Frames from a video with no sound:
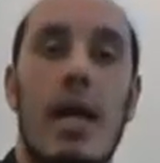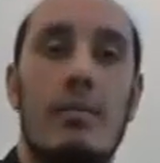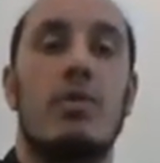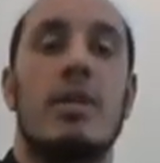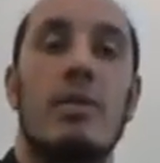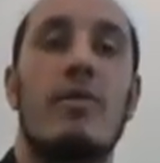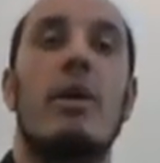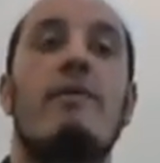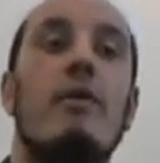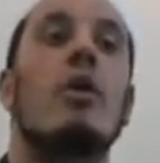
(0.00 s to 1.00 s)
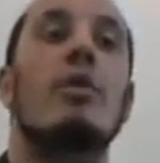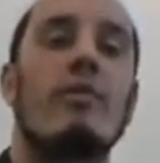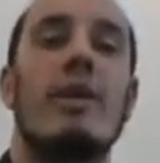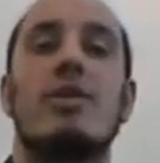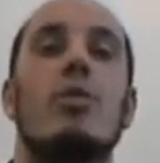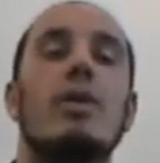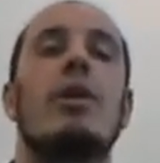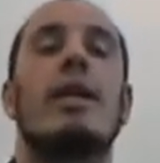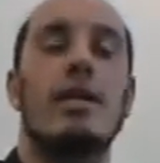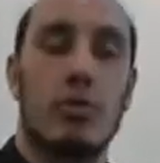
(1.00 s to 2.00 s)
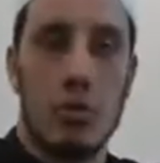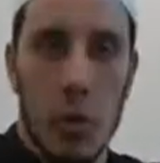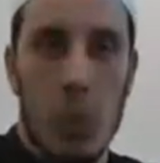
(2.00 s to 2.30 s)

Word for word: a Muslim, if I want to follow your religion, what do I need to do?